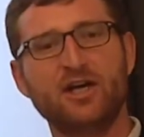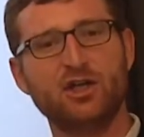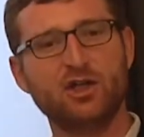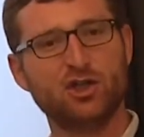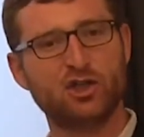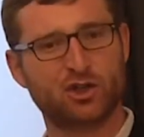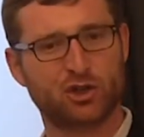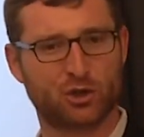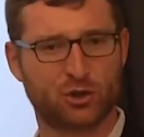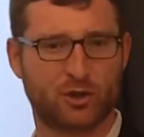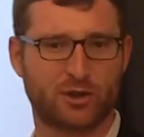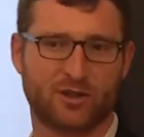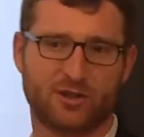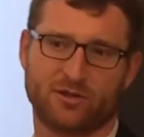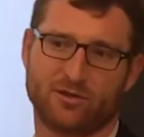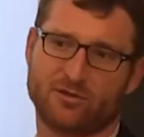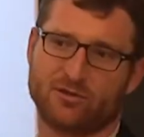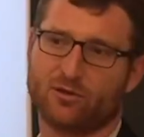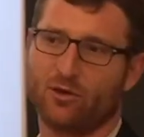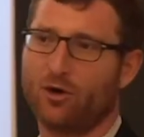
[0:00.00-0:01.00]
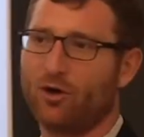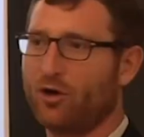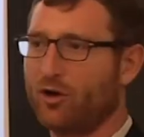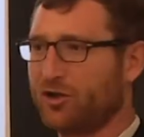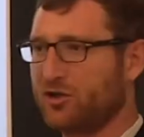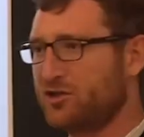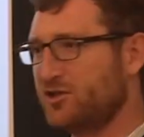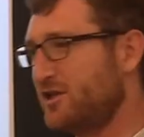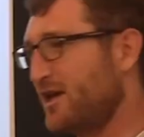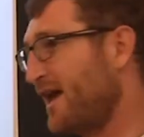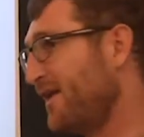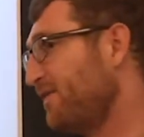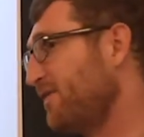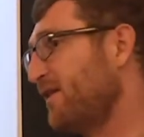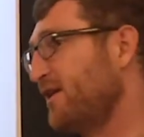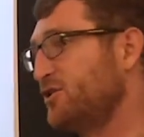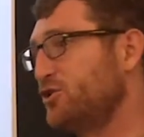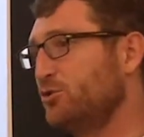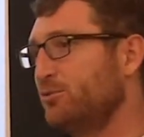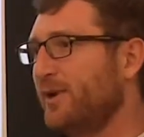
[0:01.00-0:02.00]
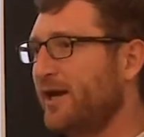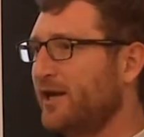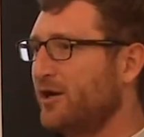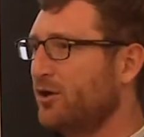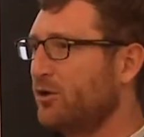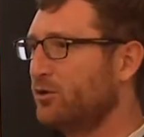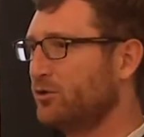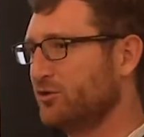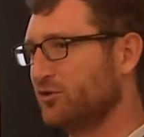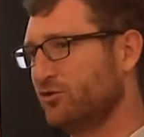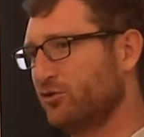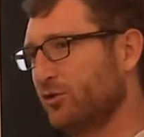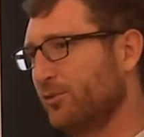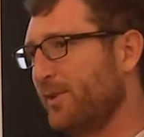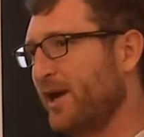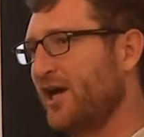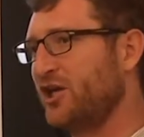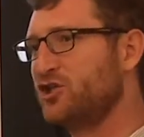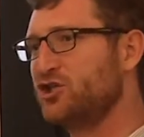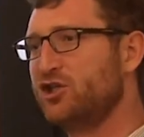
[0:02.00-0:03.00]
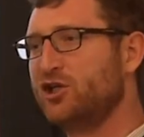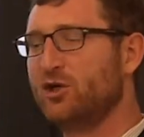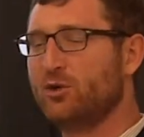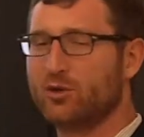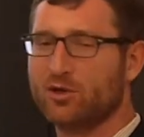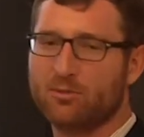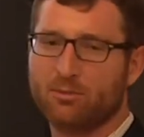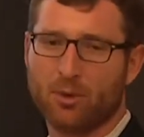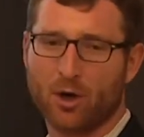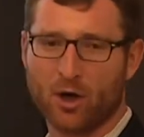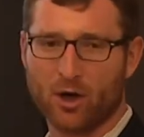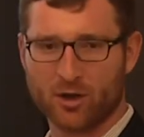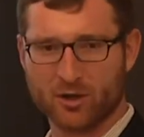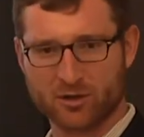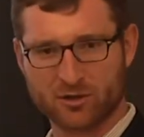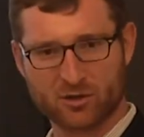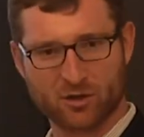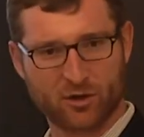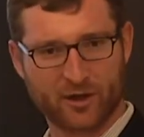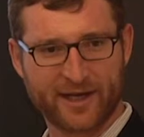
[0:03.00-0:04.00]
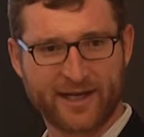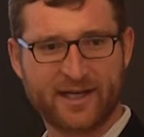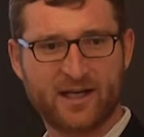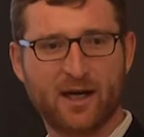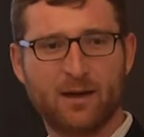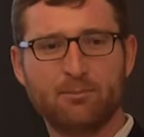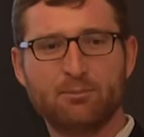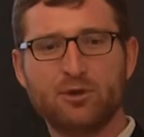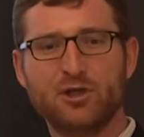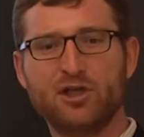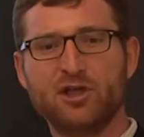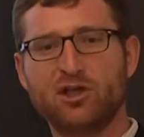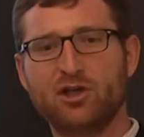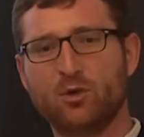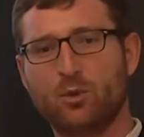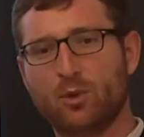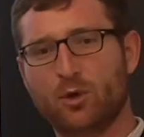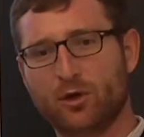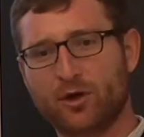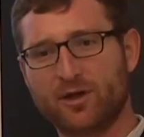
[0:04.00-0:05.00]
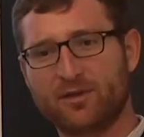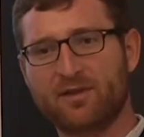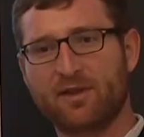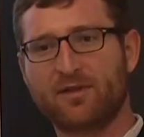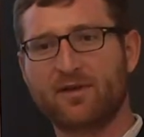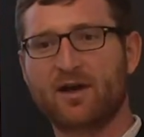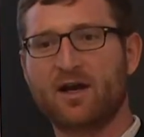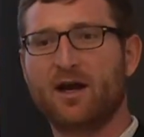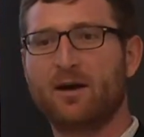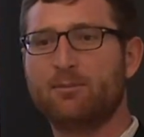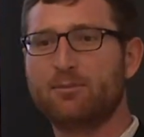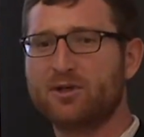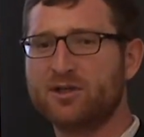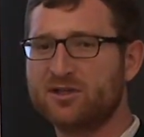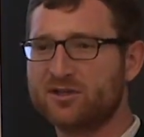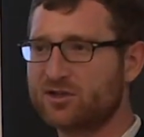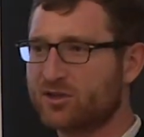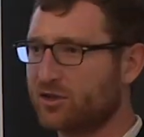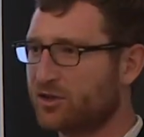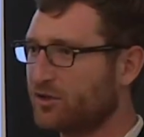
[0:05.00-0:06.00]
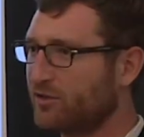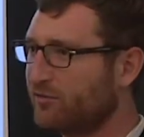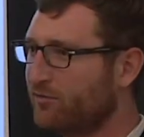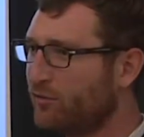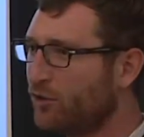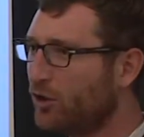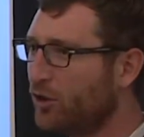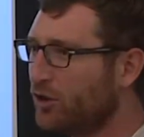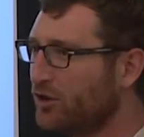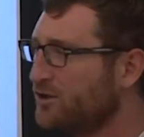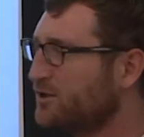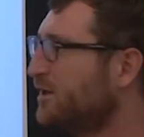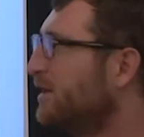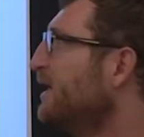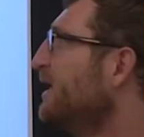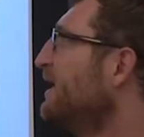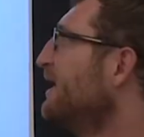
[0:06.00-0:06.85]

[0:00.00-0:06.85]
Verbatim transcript: insurance on debt that you may own. So imagine you own a bond on a company, you're worried that the company is going to default.